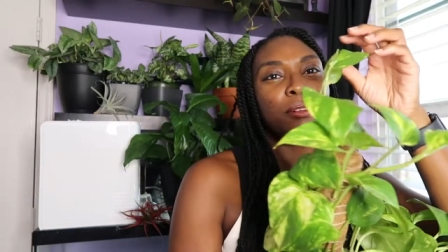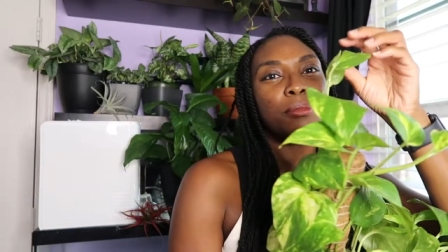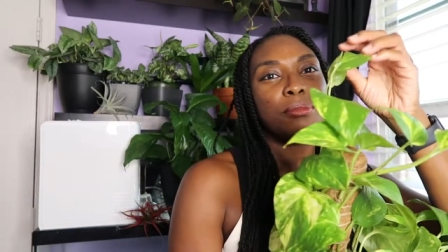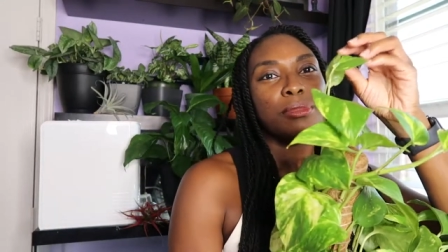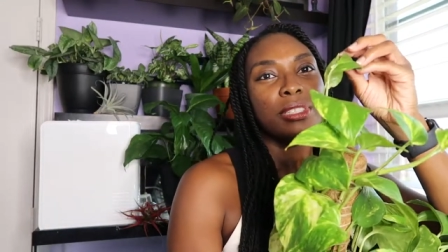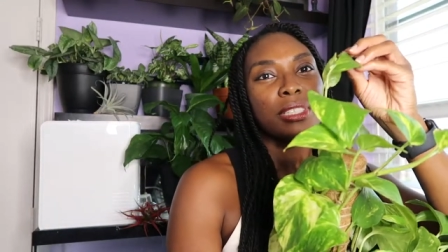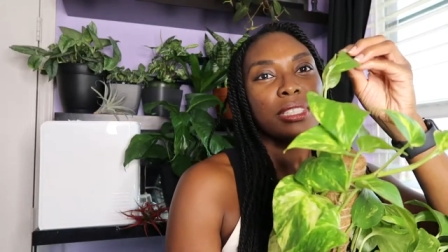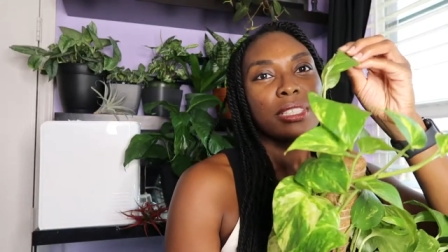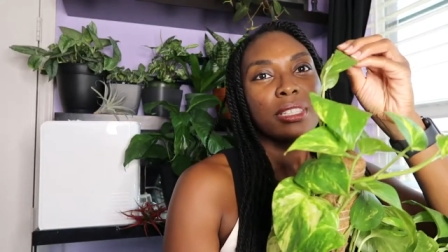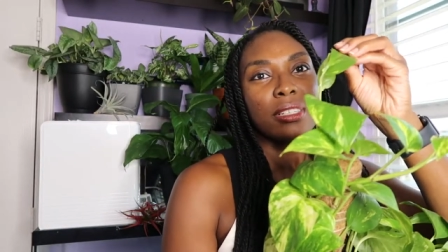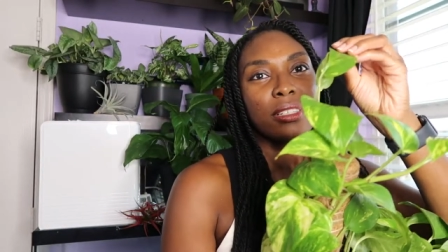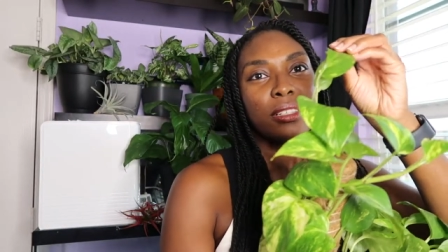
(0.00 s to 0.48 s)

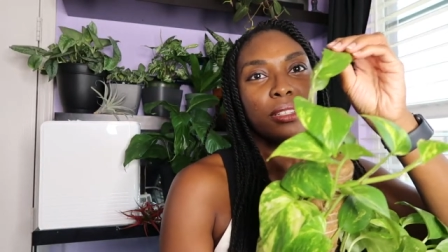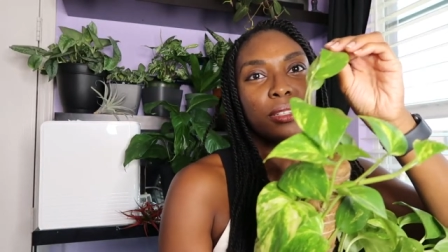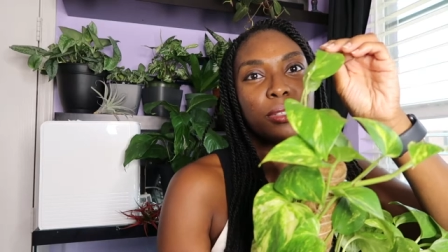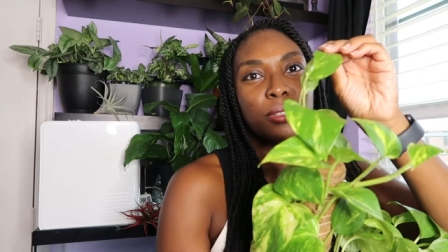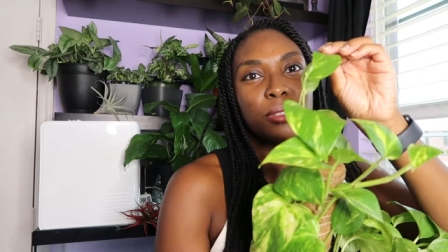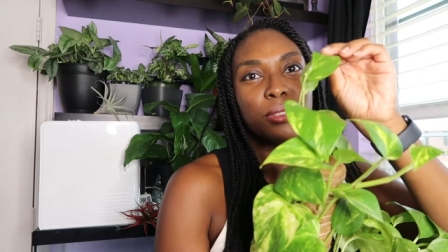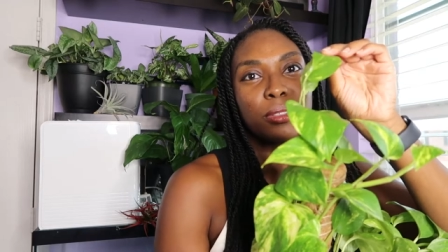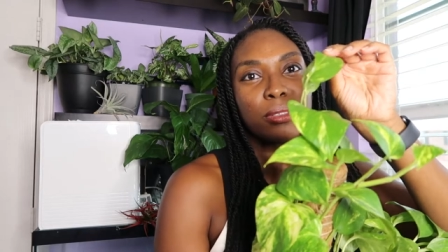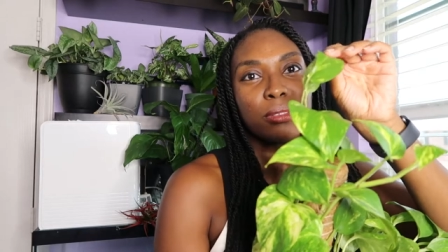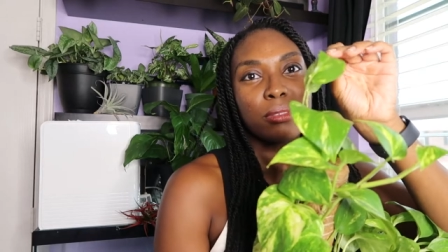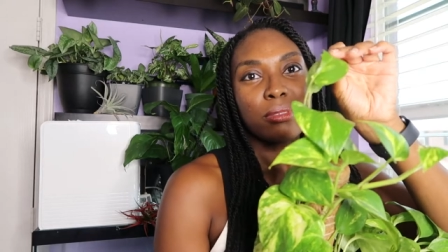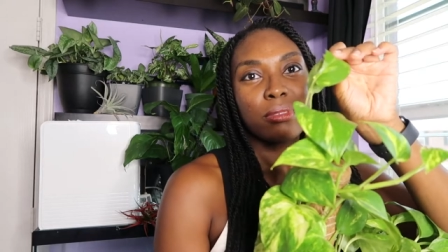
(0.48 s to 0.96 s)
Just a
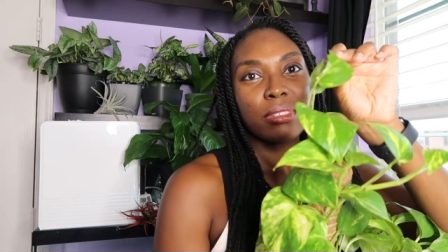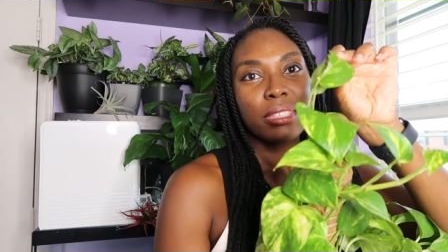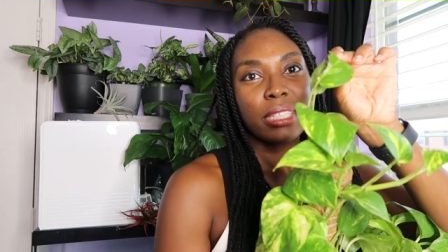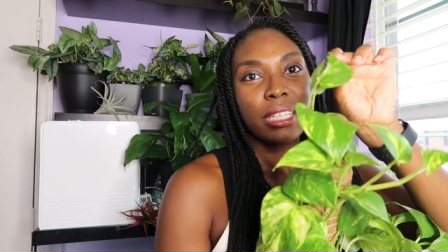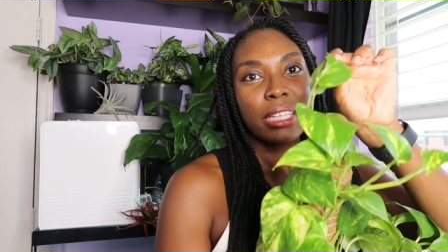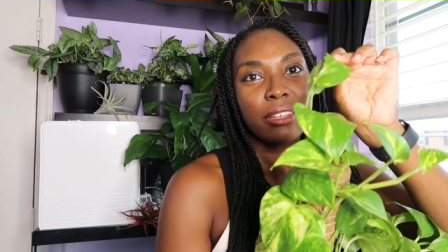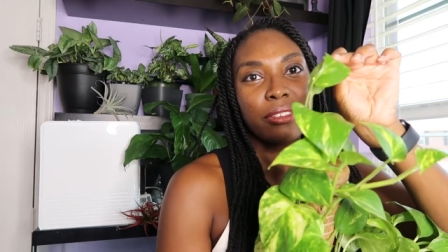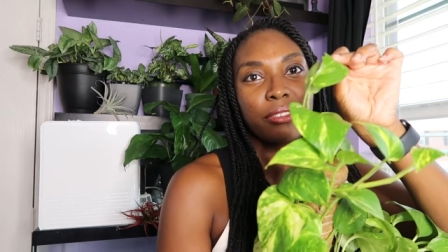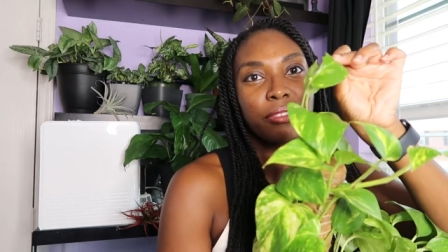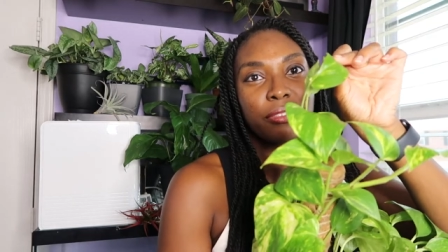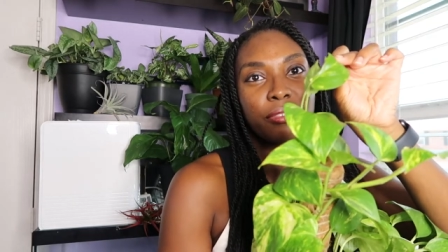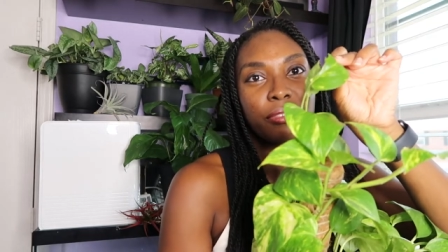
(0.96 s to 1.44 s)
little
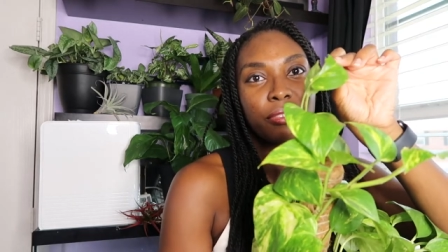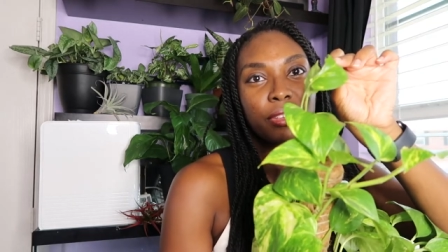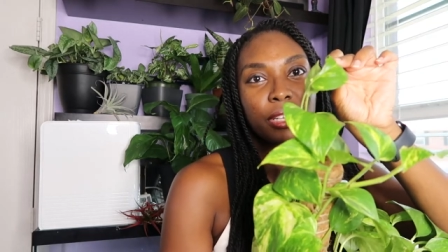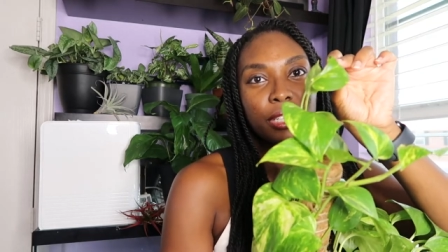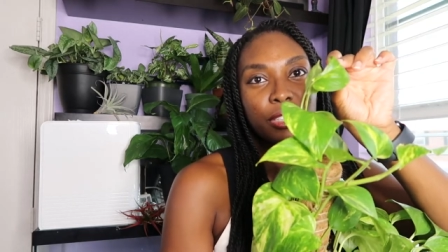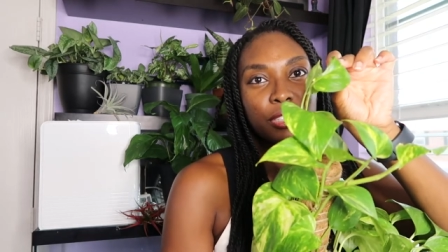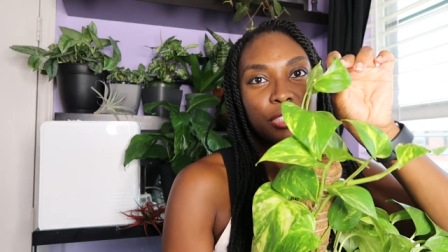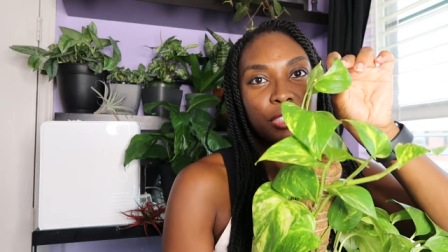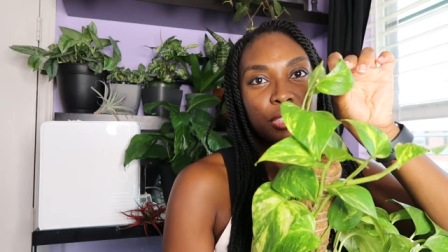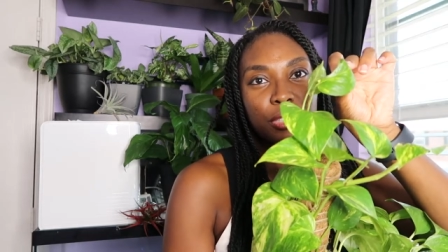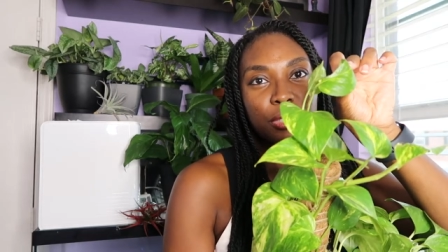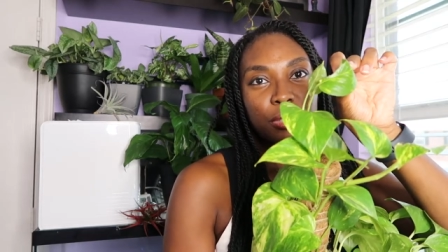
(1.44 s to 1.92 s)
leaf
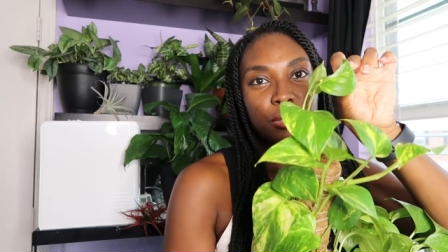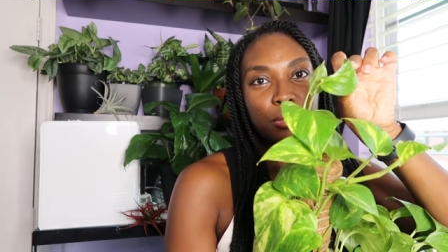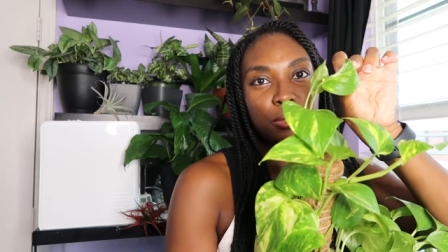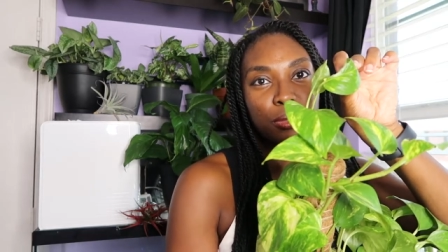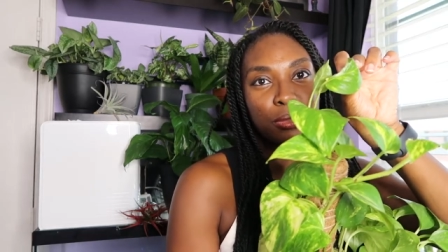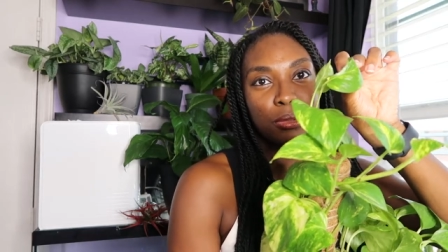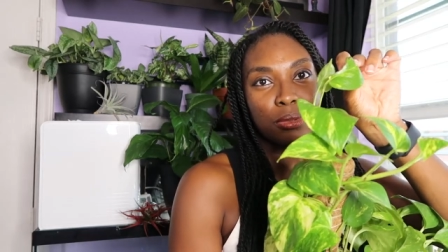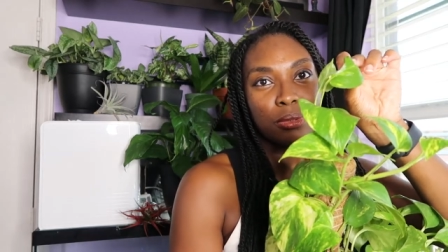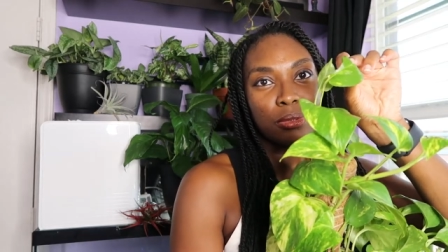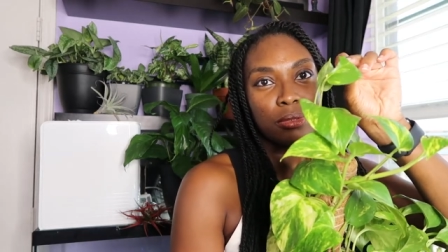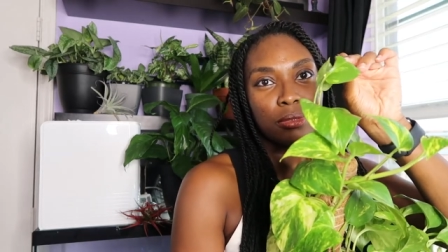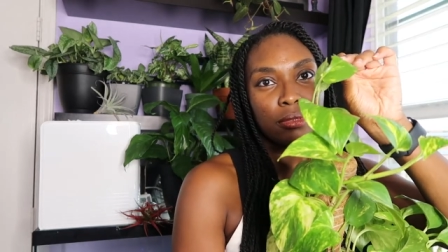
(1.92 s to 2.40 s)

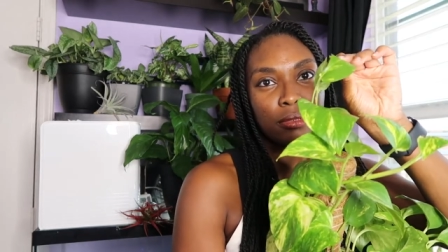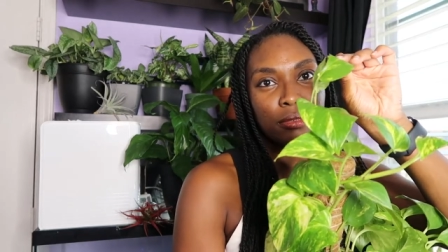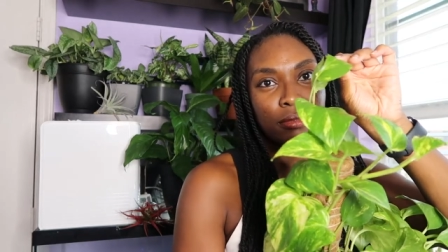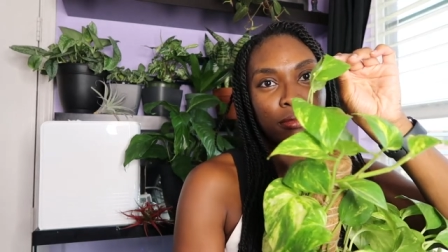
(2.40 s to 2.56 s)
issue.